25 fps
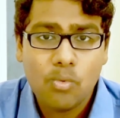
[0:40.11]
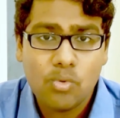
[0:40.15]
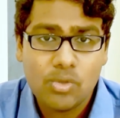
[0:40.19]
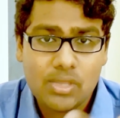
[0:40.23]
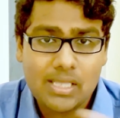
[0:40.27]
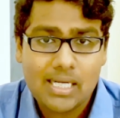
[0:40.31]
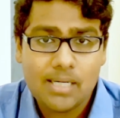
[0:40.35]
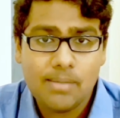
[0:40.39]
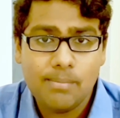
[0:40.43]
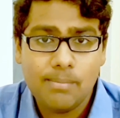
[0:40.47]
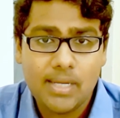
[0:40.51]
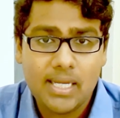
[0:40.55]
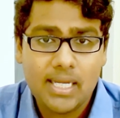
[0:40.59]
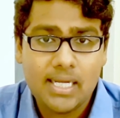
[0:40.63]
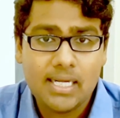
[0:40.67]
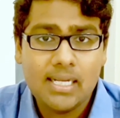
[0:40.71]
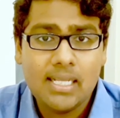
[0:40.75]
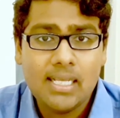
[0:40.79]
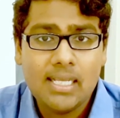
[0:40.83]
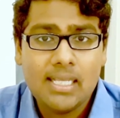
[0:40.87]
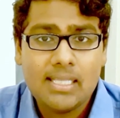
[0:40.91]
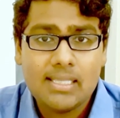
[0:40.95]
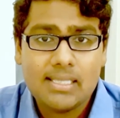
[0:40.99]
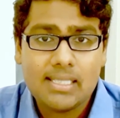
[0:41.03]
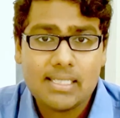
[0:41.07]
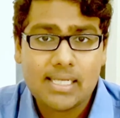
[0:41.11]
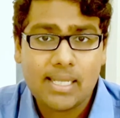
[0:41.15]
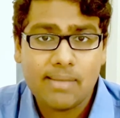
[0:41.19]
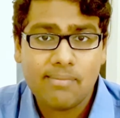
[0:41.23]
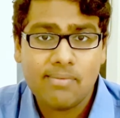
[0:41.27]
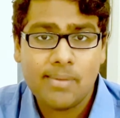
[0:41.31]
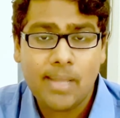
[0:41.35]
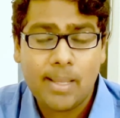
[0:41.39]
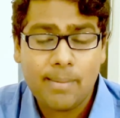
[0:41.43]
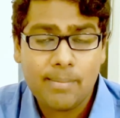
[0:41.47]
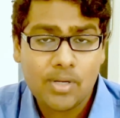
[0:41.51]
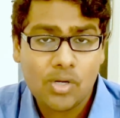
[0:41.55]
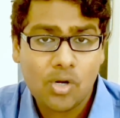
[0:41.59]
would that mean that I,
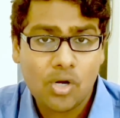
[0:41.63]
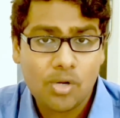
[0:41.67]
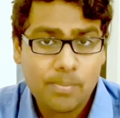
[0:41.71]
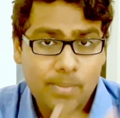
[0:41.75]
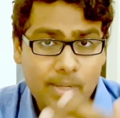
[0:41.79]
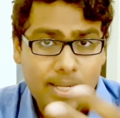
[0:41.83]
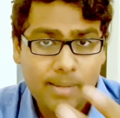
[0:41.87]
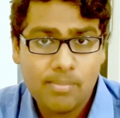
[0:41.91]
will, I may not